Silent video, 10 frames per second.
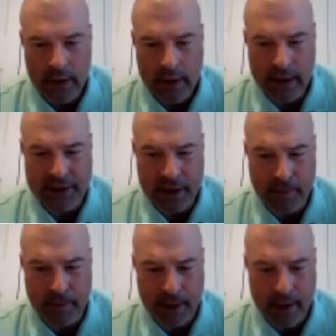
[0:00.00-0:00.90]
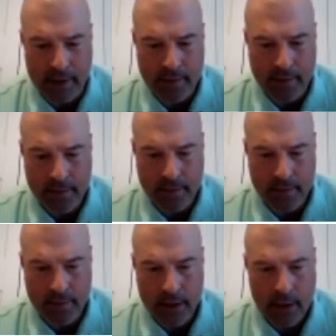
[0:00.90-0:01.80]
into the big man.
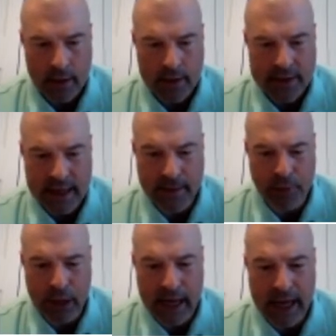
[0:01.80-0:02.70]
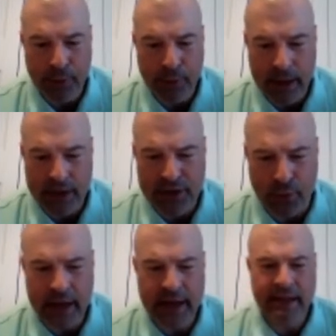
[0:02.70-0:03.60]
Same play, players are
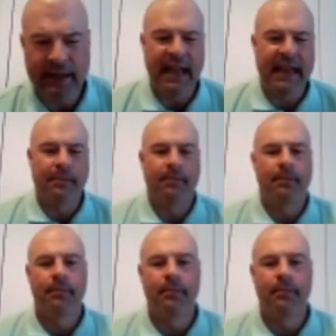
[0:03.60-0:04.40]
reading the game.